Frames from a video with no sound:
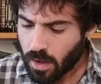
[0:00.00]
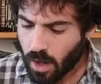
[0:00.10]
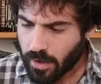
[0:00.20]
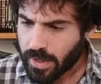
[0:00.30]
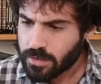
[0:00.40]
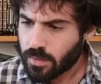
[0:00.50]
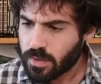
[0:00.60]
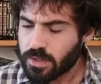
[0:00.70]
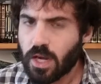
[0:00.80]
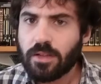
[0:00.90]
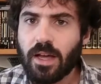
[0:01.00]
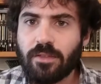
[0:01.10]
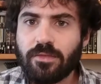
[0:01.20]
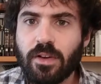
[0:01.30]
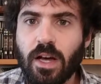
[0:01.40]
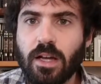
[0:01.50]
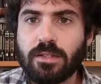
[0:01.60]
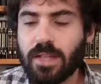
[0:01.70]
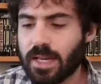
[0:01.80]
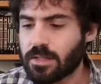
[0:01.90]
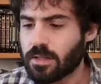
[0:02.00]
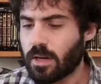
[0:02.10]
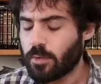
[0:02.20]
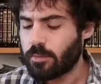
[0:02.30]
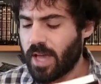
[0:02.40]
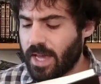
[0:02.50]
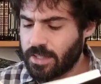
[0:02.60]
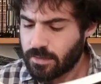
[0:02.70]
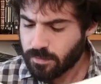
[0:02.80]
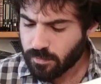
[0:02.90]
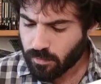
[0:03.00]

All right. So we're gonna start in daf uh, tes amud beis,